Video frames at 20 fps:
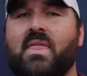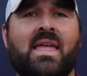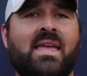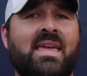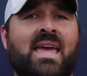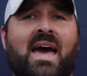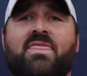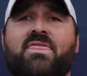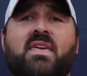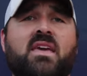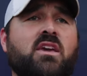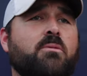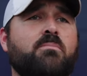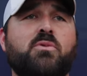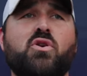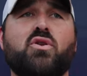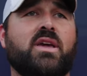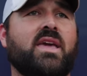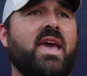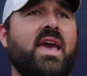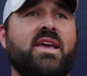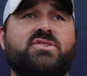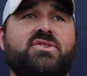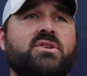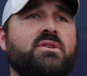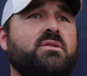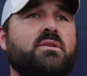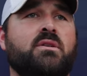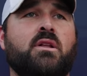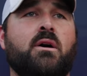Yeah, I think
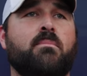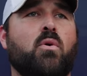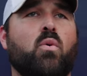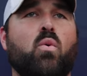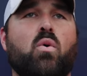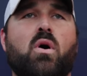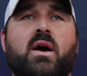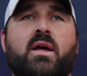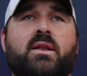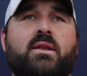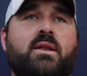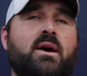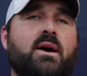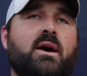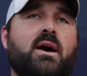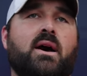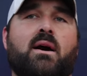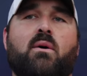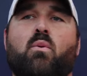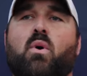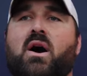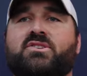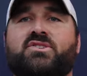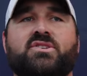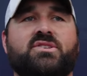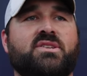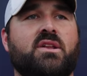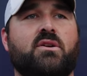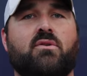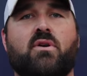communication, number one. I watch
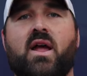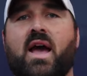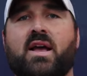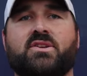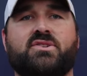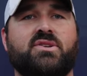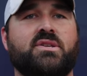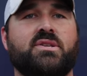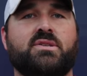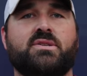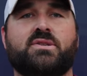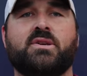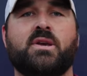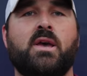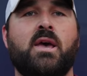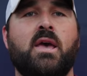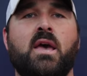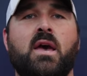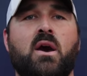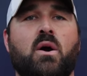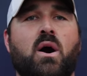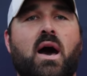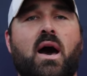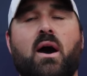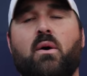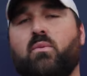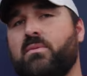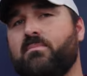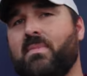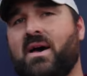his interactions
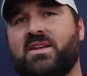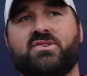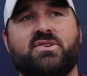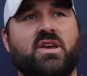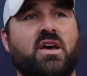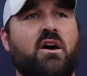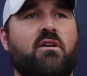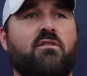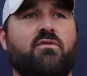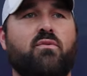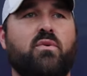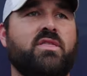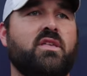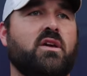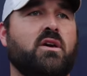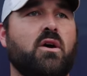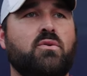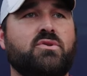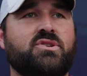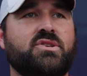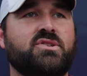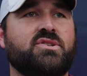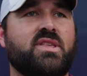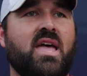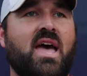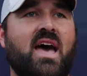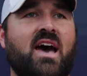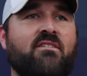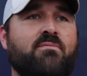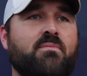with myself, with the coaching
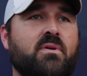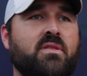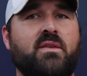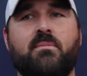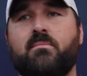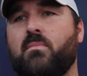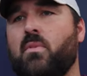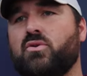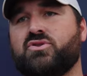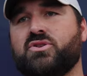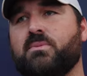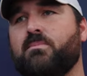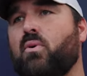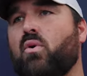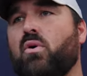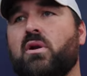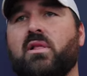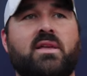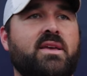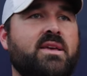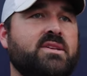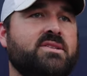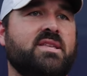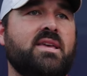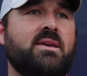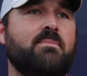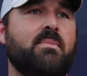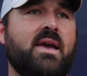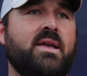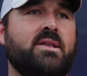staff, but then most importantly his
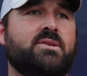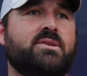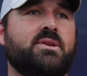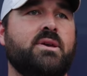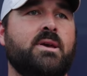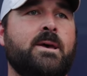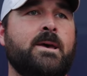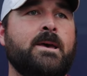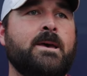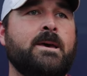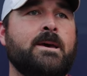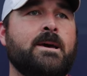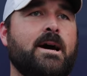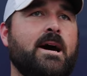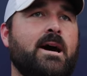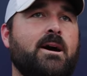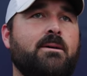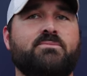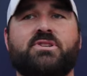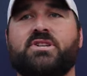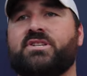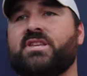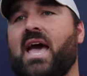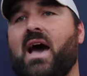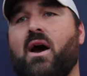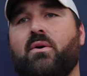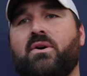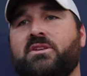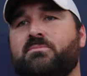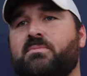teammates, just
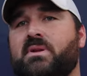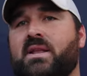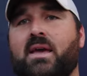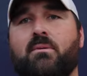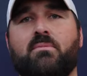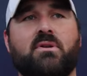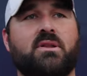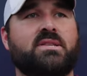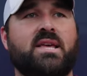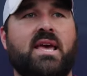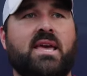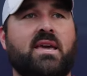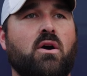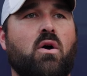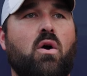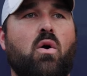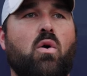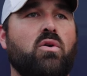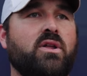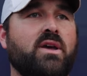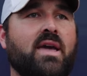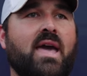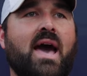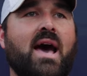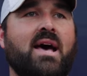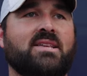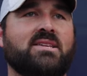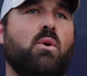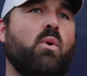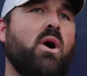how he's been able to take a hold of
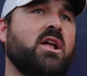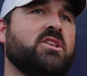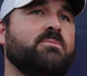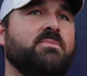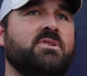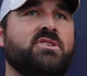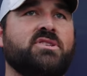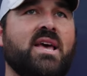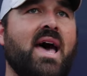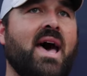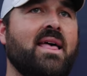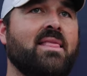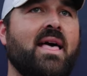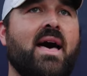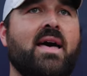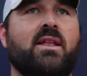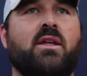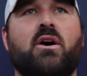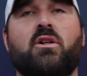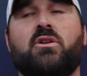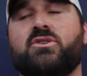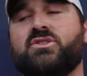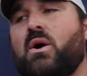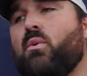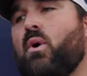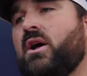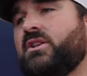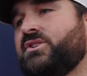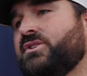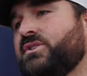guys. I watch him in sideline huddles. I
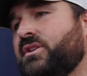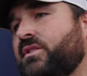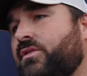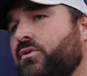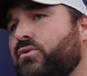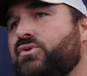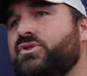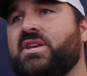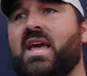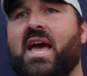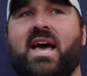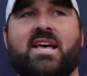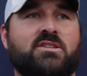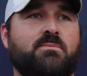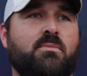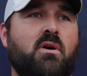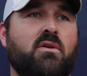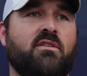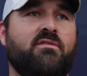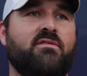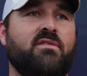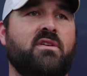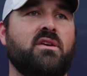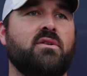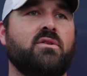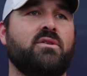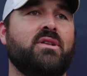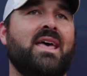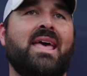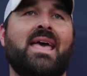watch his enthusiasm on the
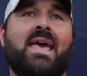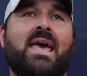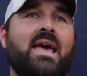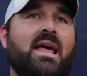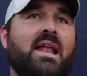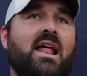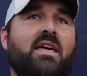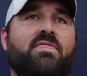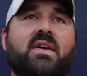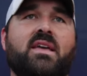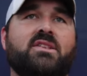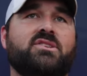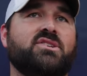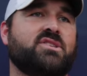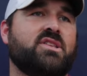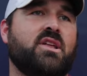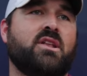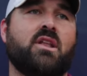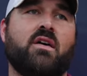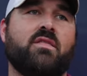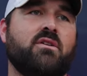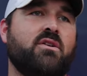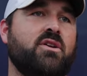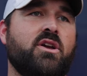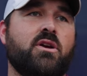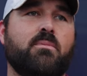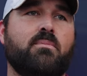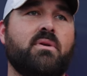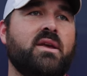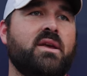field. And I think just another
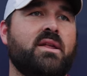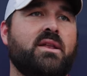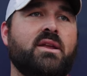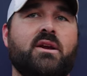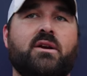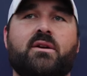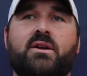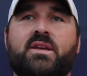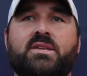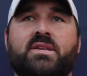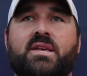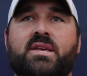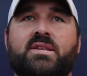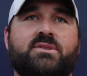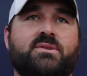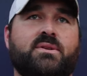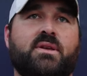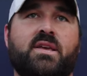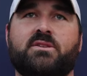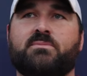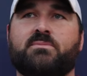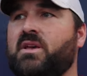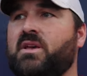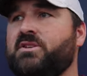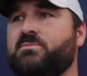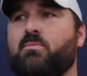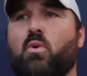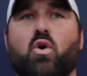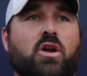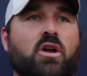year being here, he's
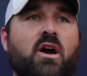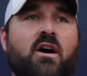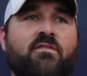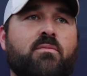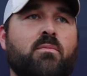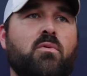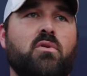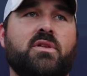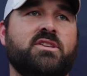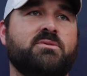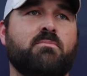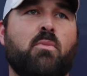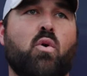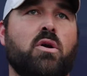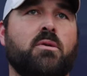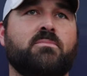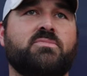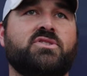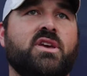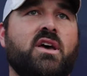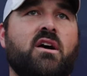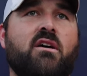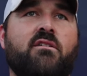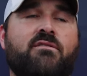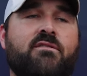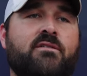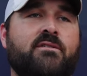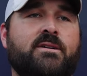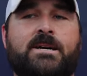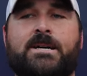more comfortable. He's more
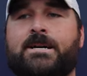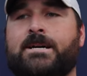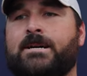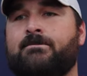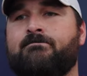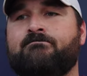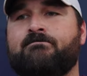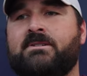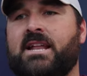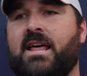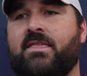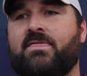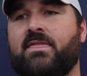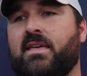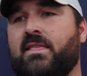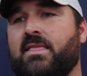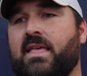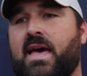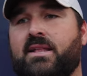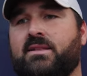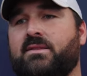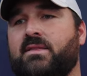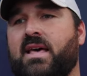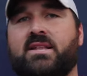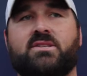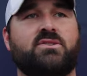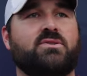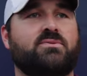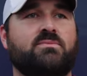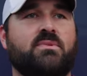himself. And I think
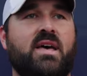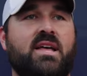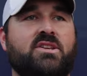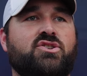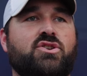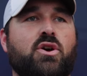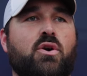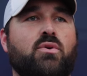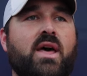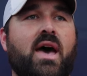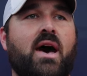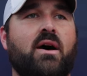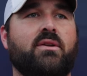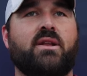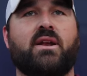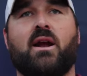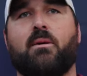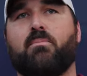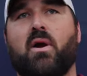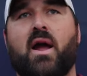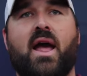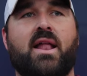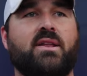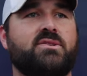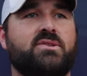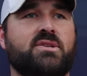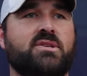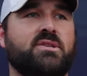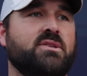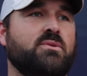that showed out in our
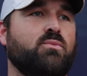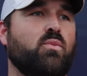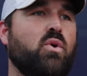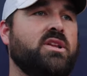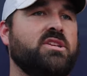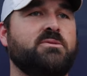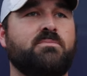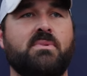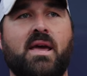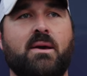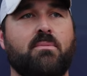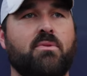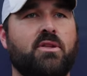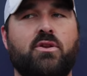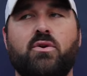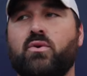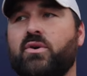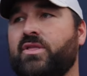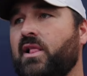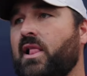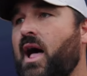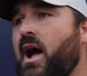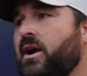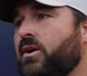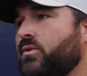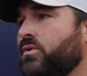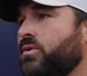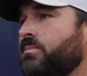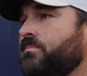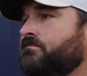practices and what he's been able to do in the
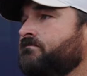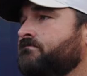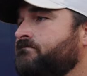locker room.